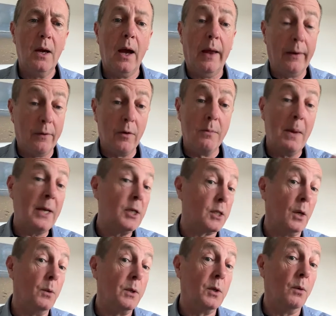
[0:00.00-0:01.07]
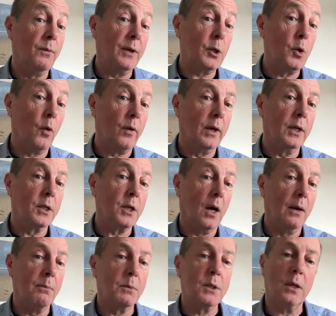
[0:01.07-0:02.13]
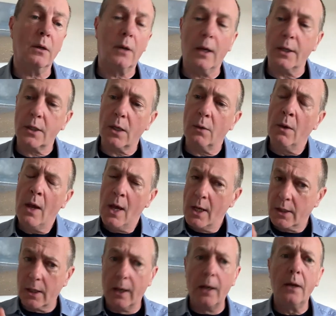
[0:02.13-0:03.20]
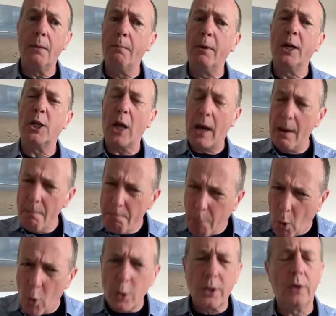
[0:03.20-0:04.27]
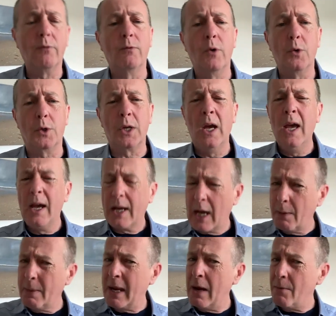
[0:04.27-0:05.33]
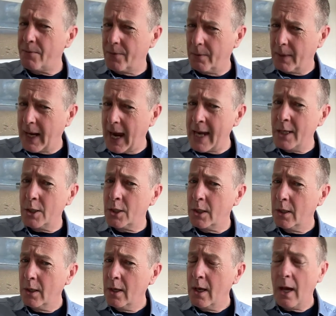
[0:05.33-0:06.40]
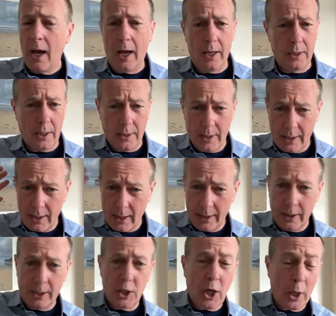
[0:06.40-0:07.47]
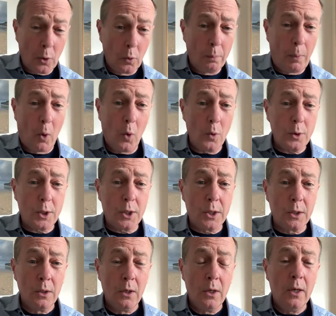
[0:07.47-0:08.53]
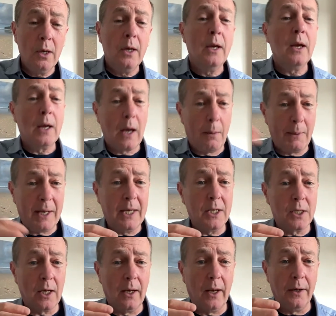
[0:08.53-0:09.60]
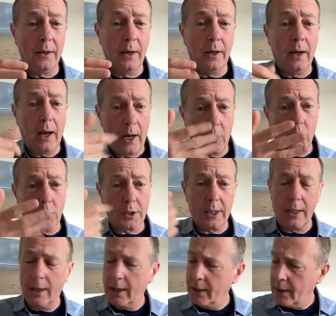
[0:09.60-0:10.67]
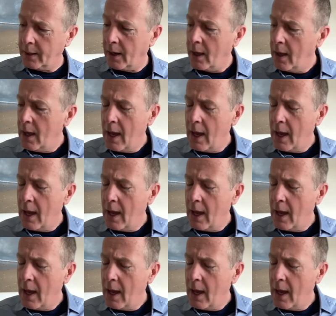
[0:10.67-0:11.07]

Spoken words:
And it remained so until Victorian times. Okay, so London Bridge, an important route coming up from Kent and the Channel ports, coming into London and crossing London.